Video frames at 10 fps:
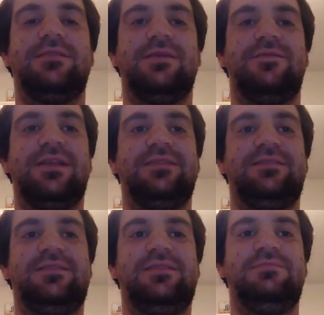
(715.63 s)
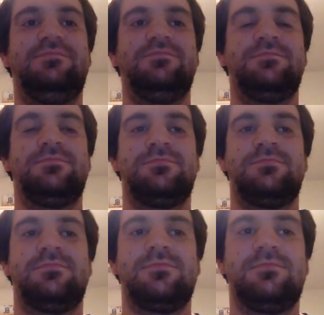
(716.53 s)
the infinites.
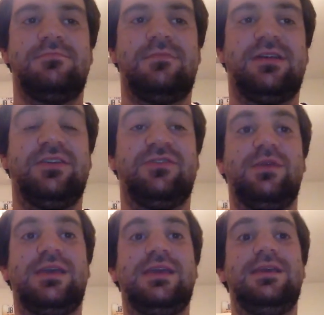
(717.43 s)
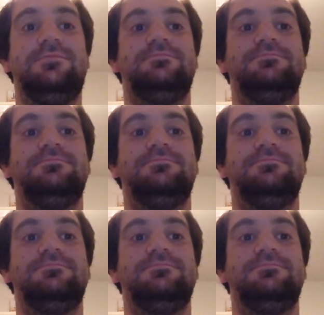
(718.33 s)
My chair squeaky.